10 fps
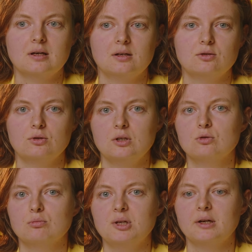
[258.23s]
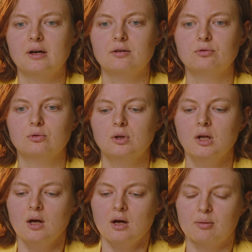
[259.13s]
and you need to be careful
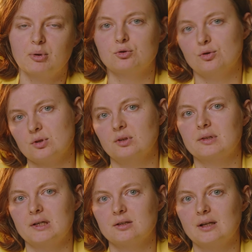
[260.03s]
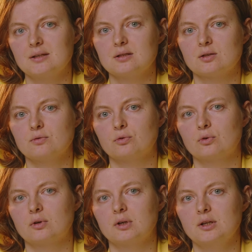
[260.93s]
about choosing the right license
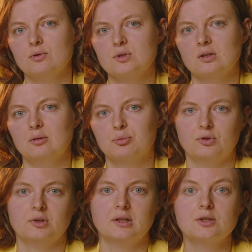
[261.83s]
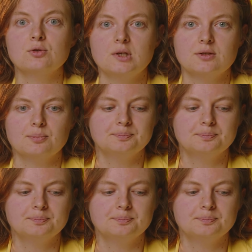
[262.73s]
for using the product that you need.